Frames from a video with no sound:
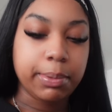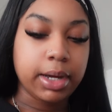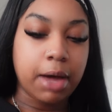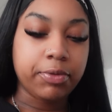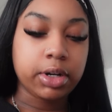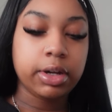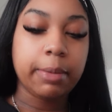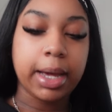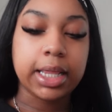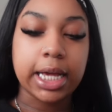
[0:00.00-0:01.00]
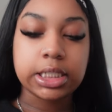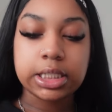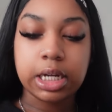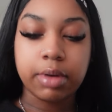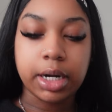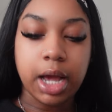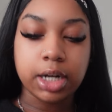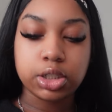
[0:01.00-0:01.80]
But I'm gonna go get my lashes done right now.